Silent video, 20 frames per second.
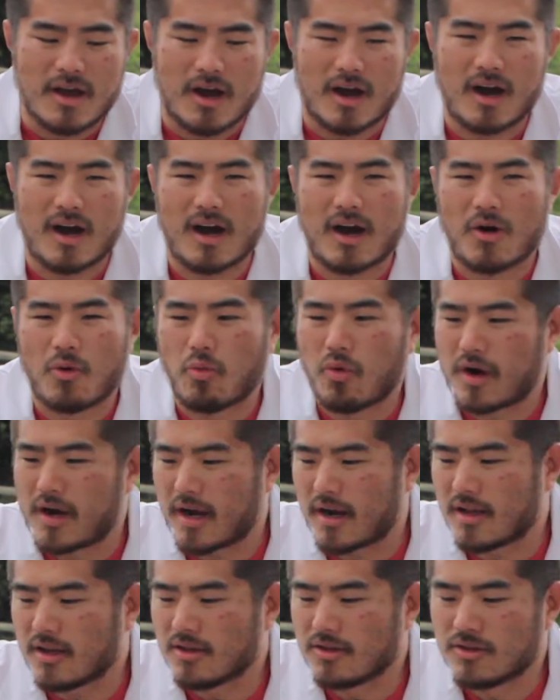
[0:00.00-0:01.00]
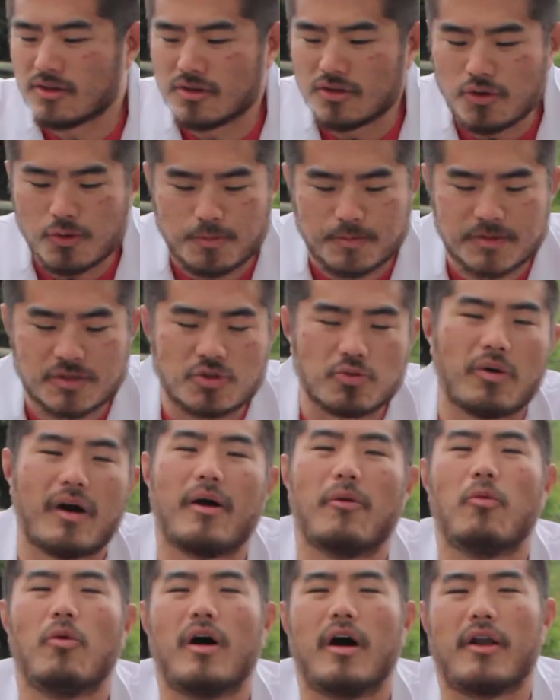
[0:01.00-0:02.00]
What kind of loops do I
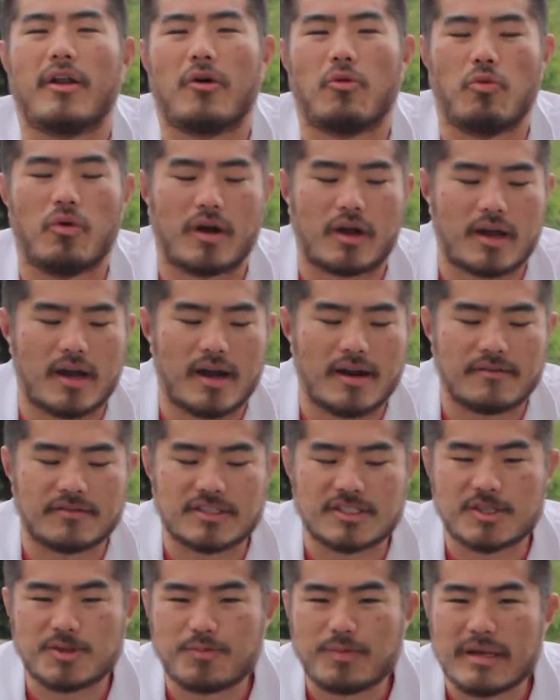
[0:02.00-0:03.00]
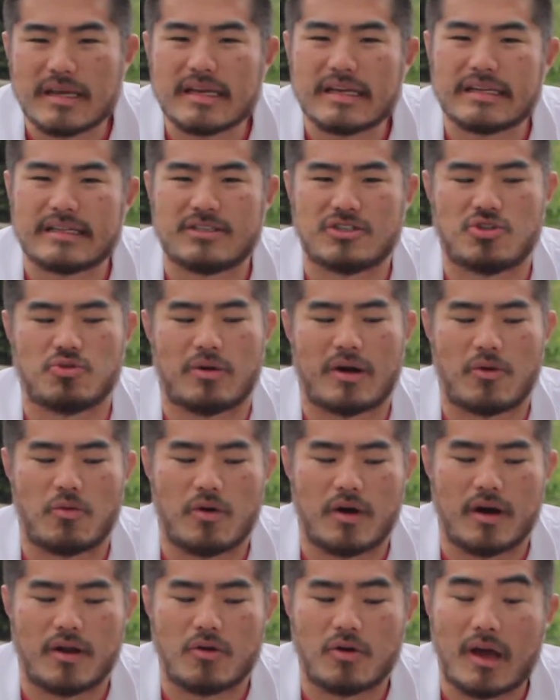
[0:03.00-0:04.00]
want? What kind of speeds do I
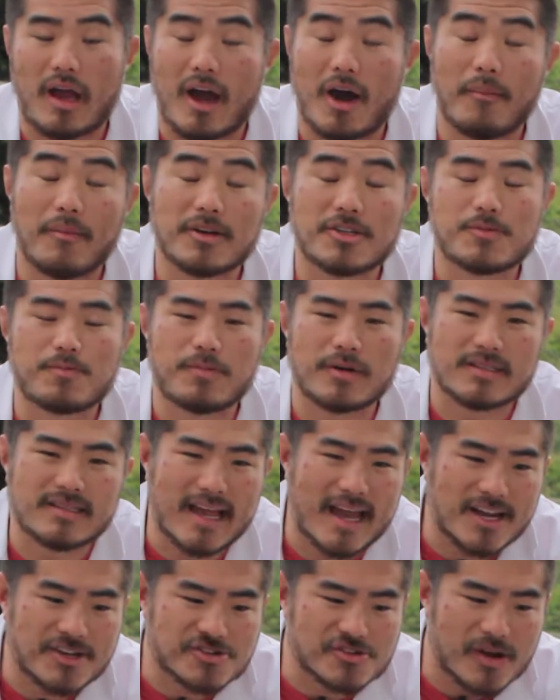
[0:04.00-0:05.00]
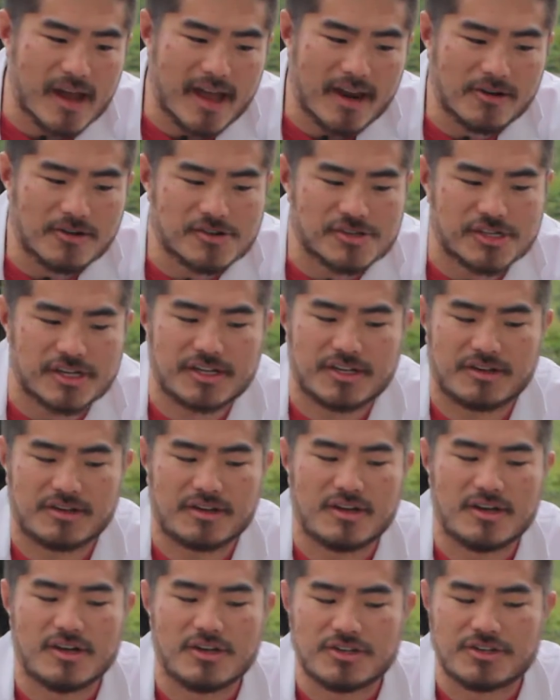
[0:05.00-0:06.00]
want? How much potential energy
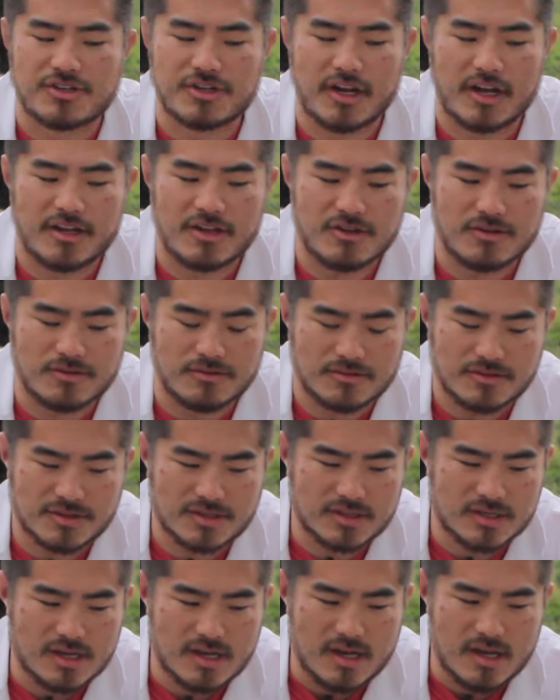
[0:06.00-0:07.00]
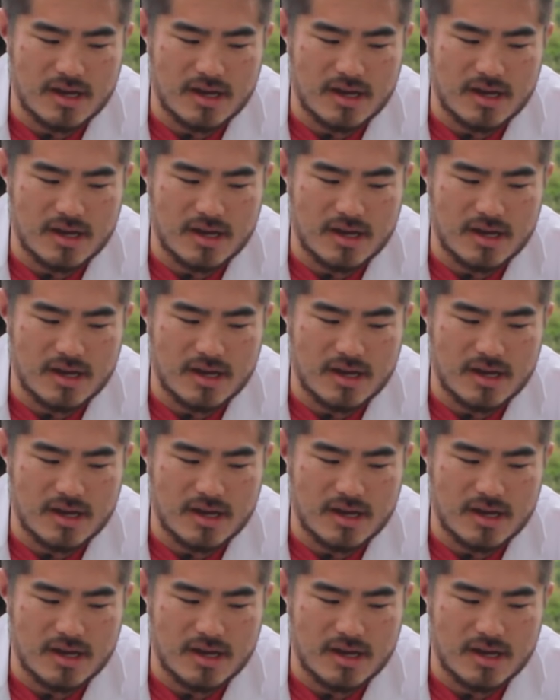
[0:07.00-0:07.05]
should I use?